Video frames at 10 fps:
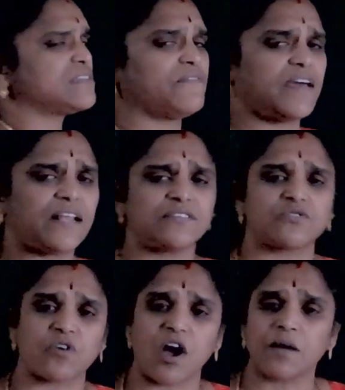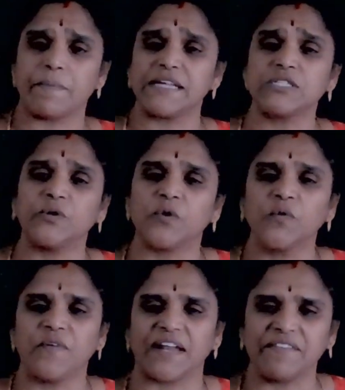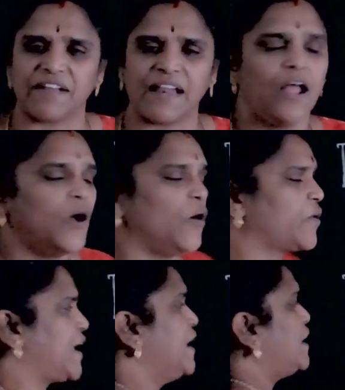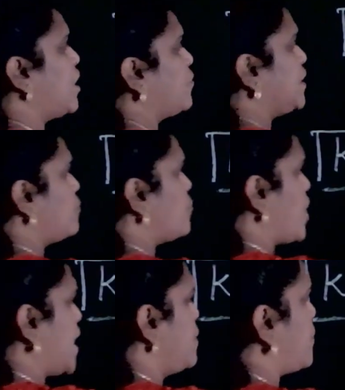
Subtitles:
a very strong base, you know very well. Okay, now in one